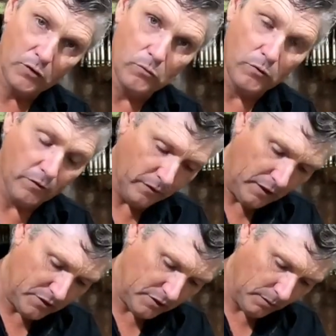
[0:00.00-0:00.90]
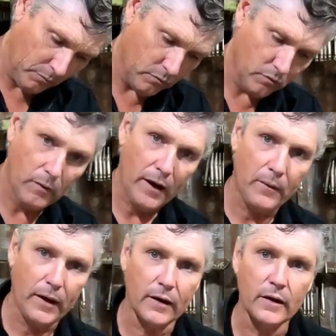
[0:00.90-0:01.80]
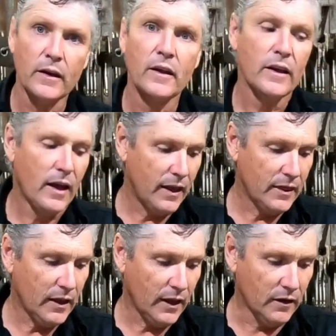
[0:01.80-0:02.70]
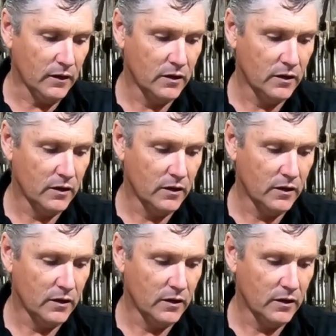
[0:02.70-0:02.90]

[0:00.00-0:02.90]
1/4 of an inch lip all the way around, and then